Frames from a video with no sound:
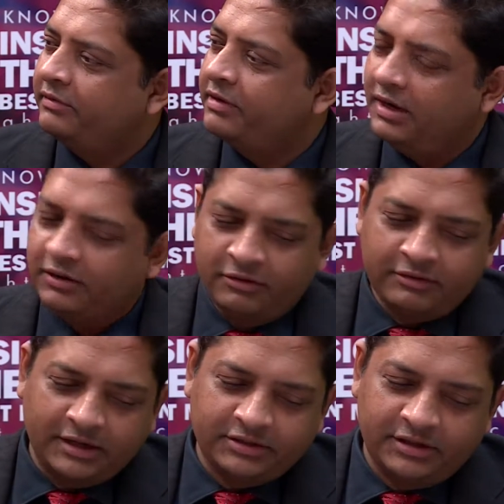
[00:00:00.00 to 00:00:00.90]
Really,
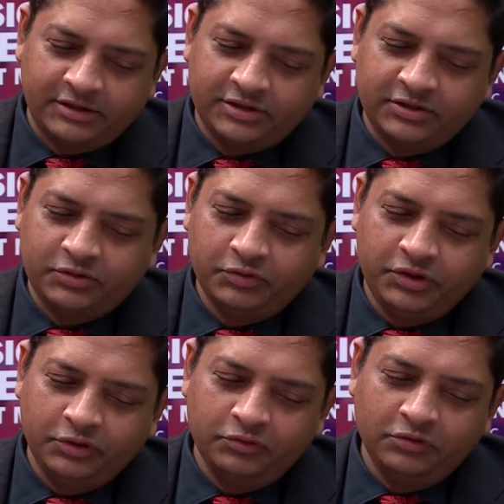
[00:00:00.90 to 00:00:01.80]
congratulations to
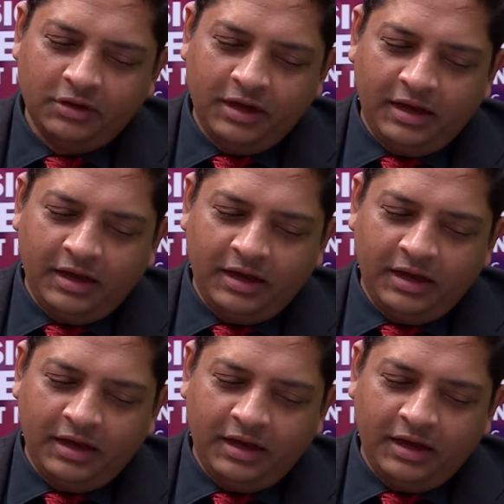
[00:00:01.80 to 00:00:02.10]
you